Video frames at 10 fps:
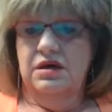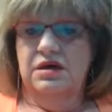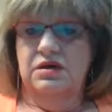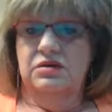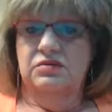
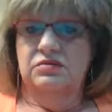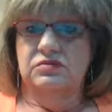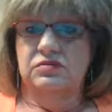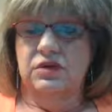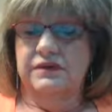
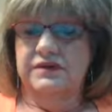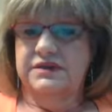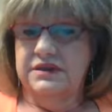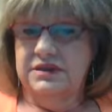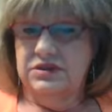on what the
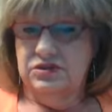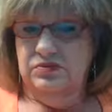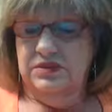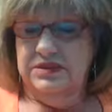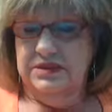teacher
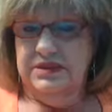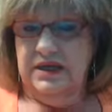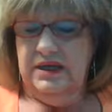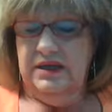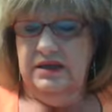would
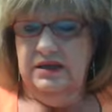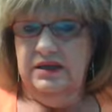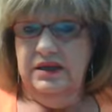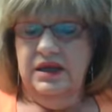say,